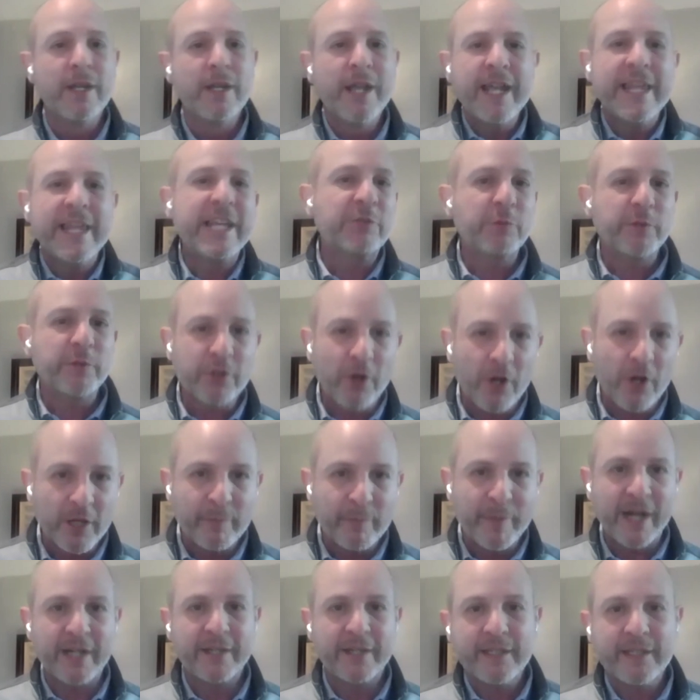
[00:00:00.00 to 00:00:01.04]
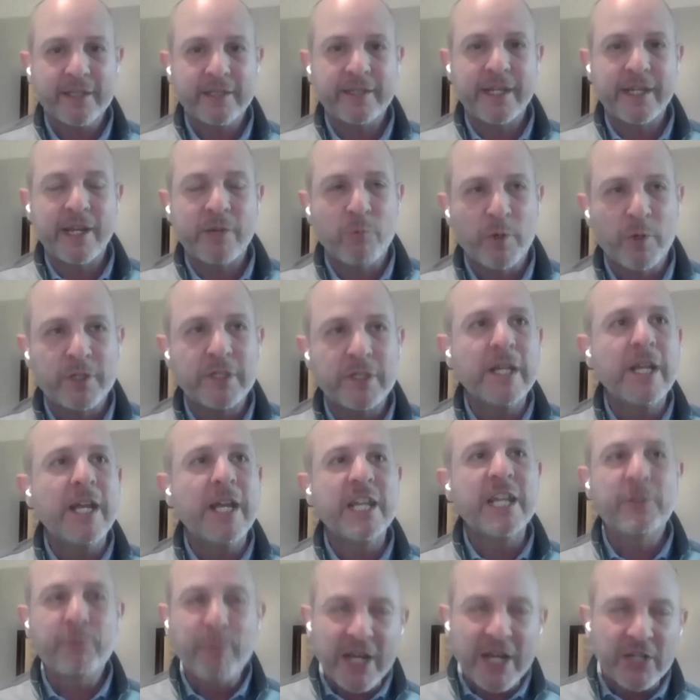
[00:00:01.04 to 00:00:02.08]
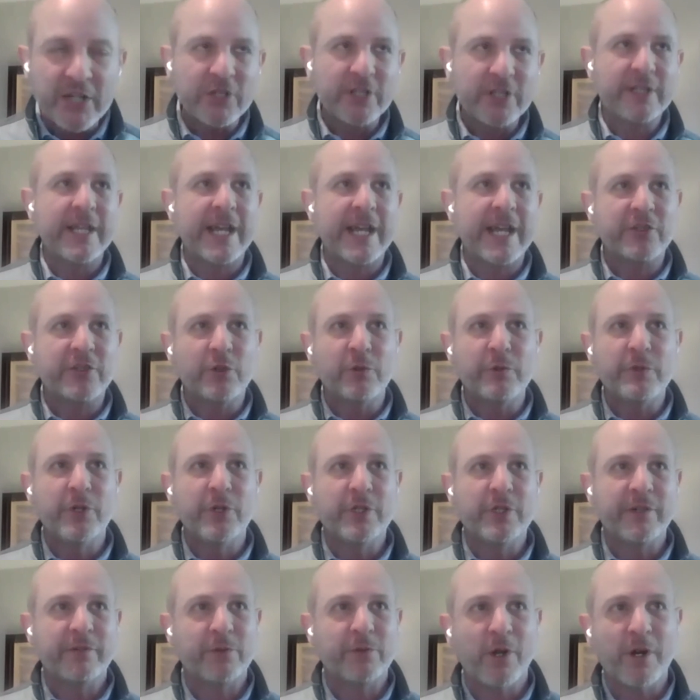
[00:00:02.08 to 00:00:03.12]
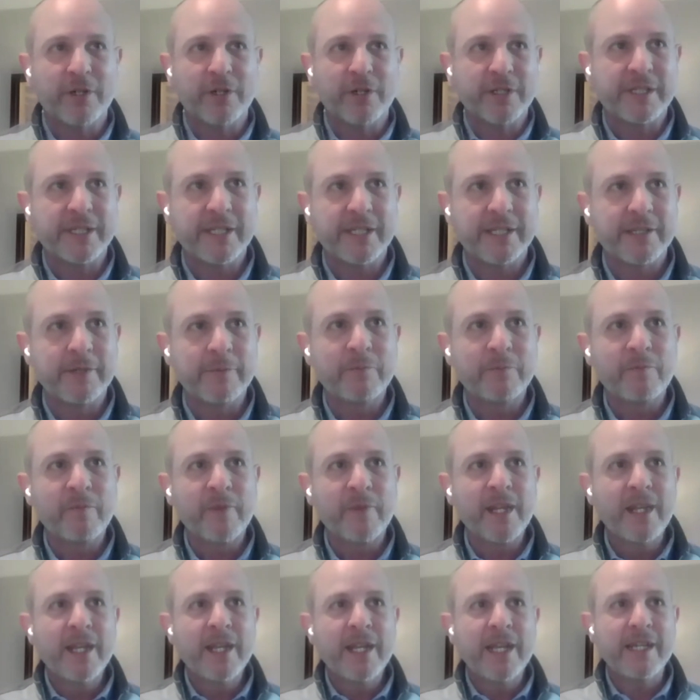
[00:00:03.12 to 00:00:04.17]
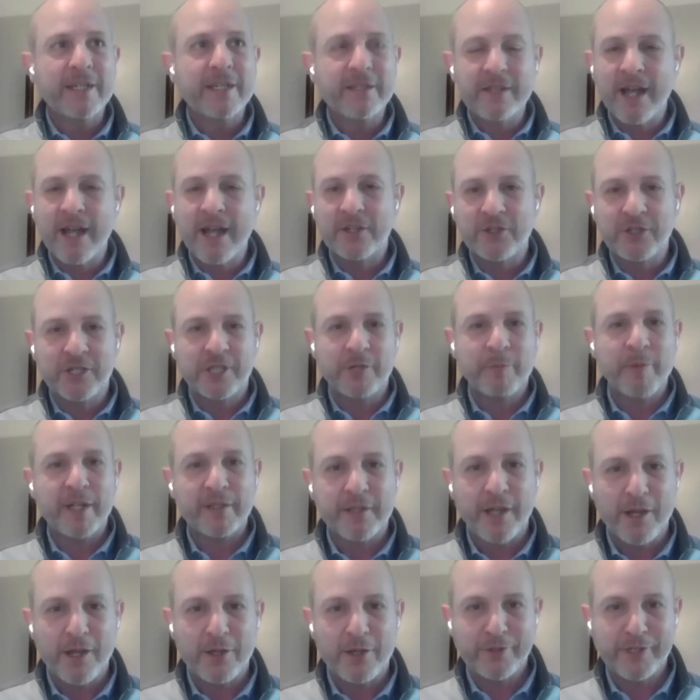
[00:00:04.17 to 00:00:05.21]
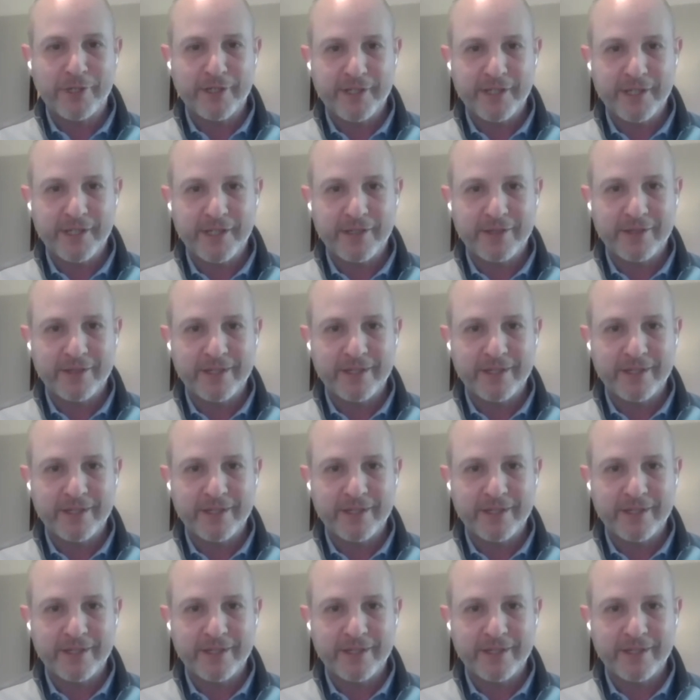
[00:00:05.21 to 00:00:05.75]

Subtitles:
And that's what it's all about at the end of the day. What especially the last 2 years have taught us is it's not just about dollars and cents.